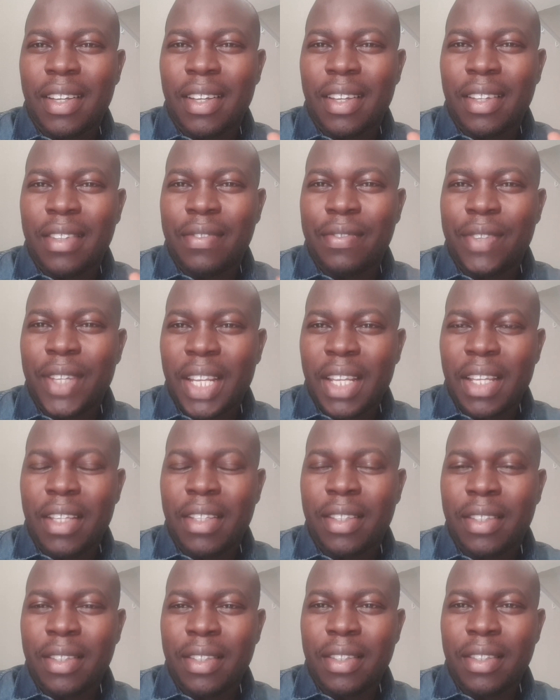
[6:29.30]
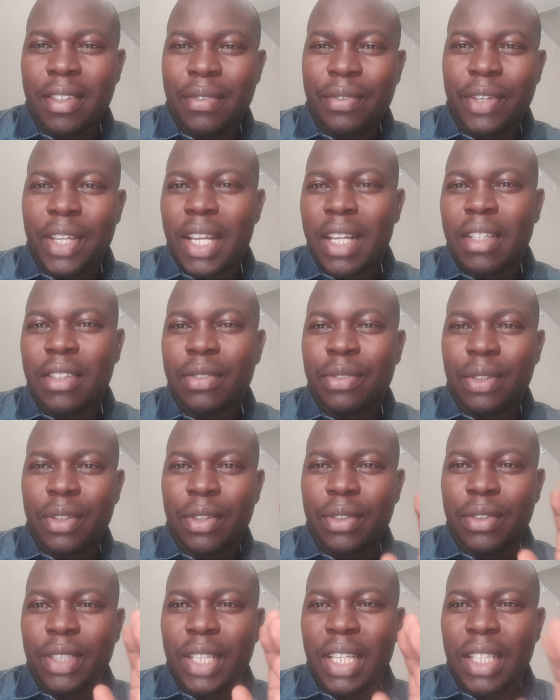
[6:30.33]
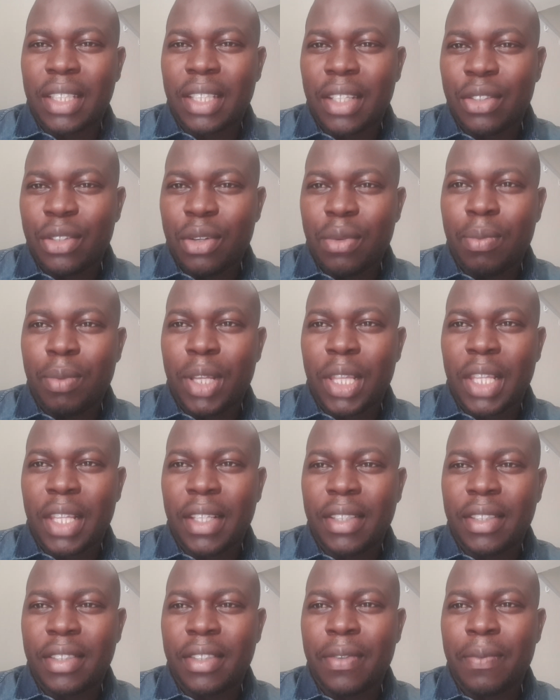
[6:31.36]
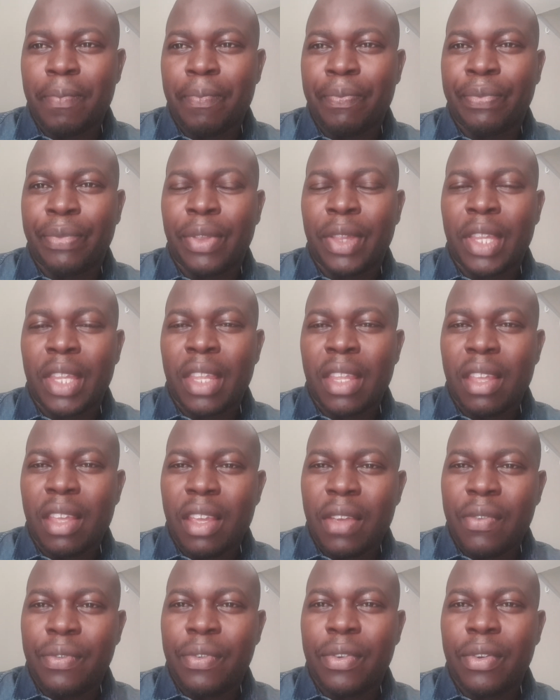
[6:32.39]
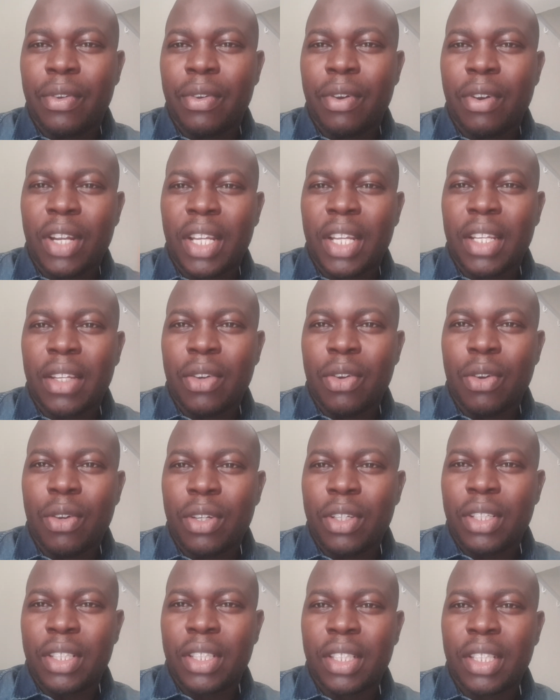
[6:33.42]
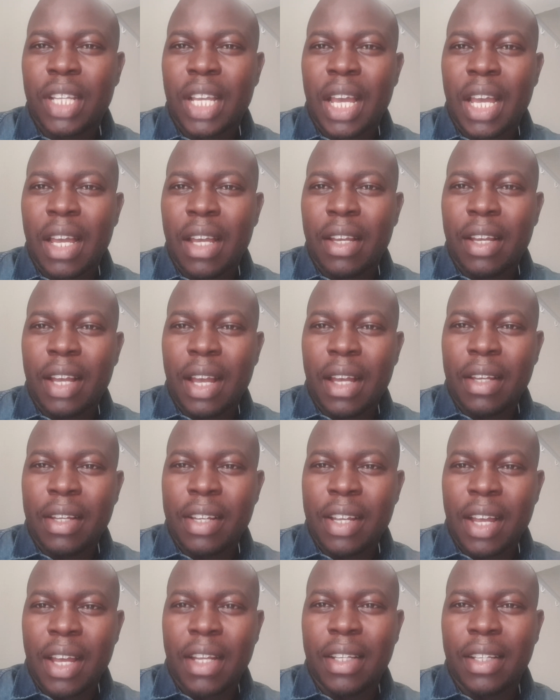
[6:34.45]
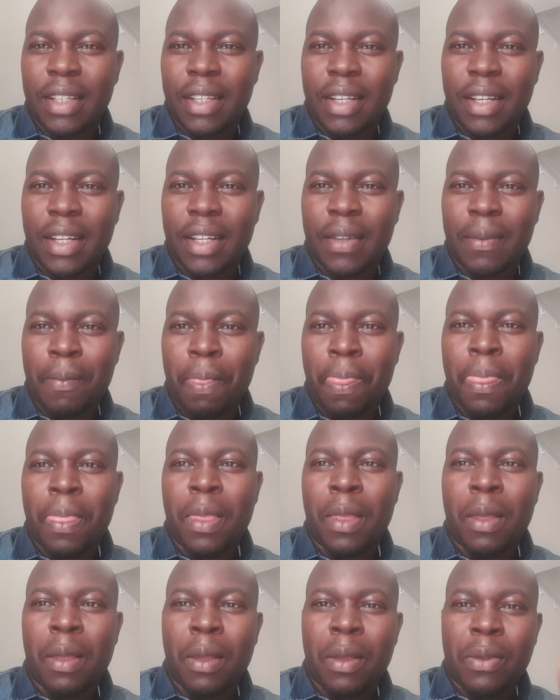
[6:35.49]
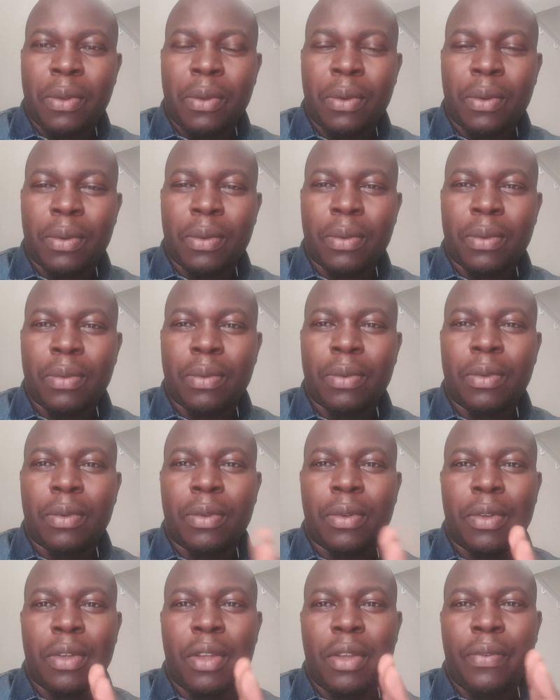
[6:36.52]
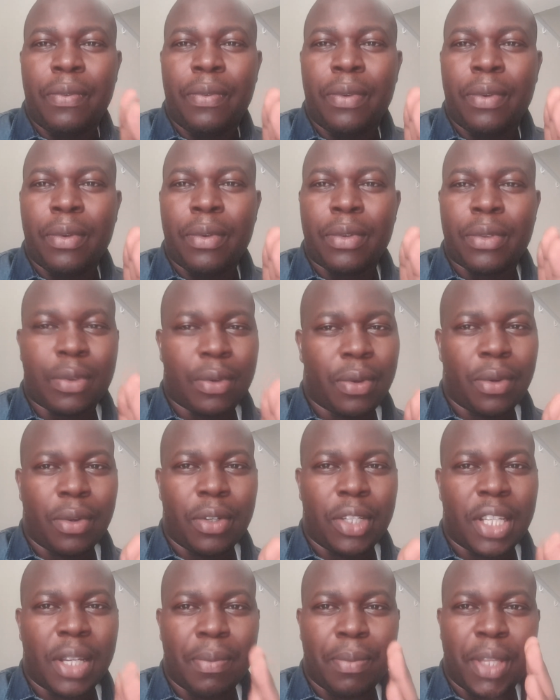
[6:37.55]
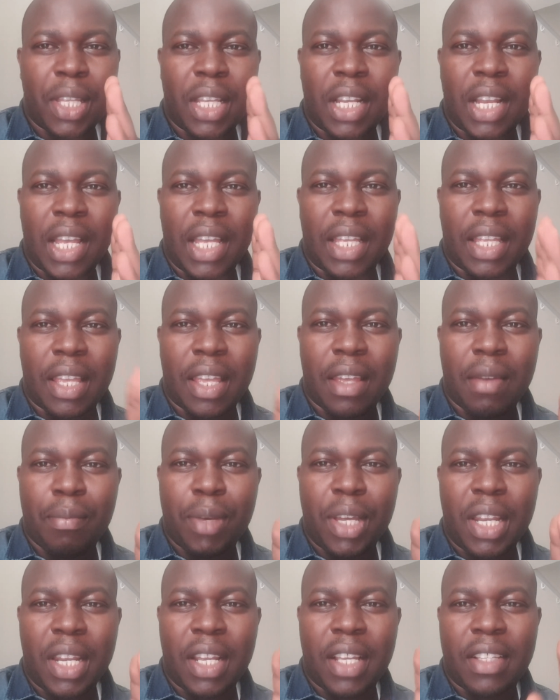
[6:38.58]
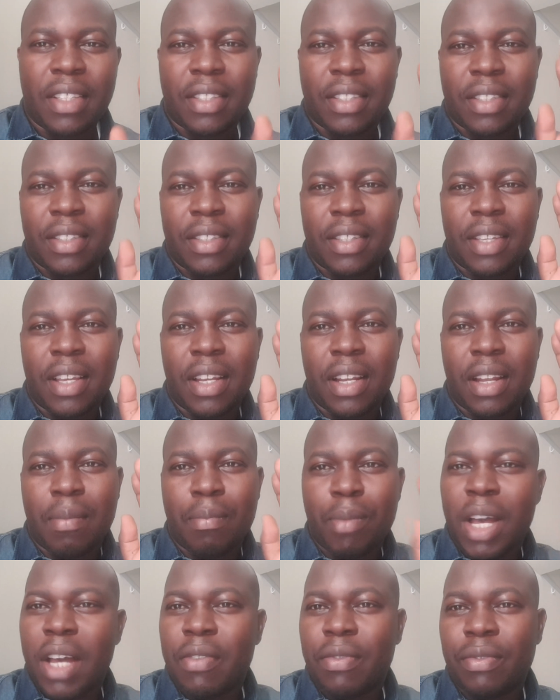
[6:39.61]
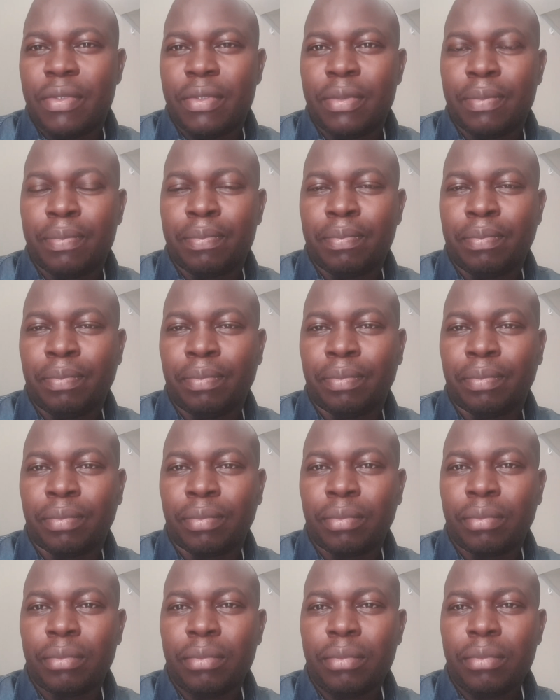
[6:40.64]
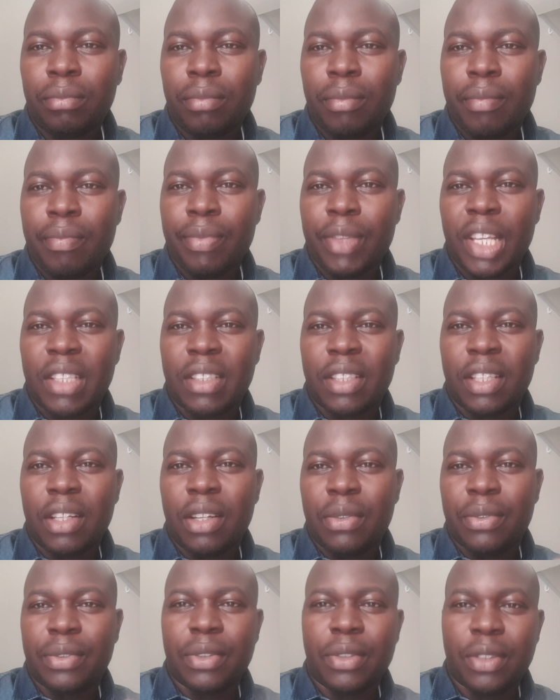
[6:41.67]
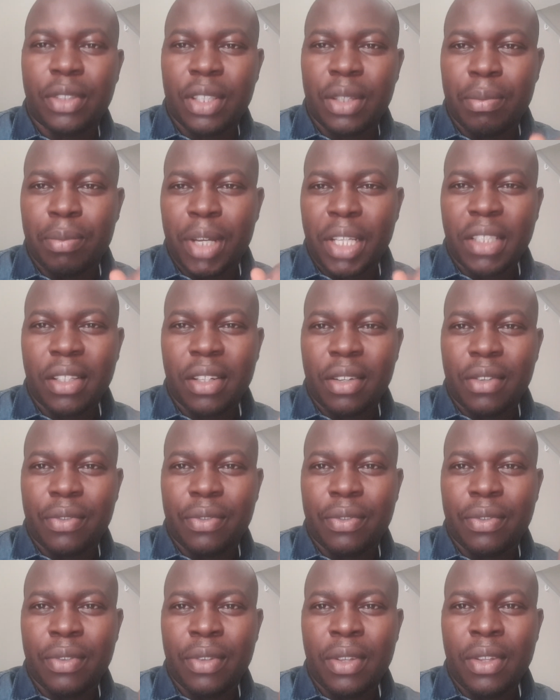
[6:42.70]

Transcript: is very difficult for you to get a job with it if you only hold a degree. So if you scored something like A minus and above, instead of choosing Bachelor of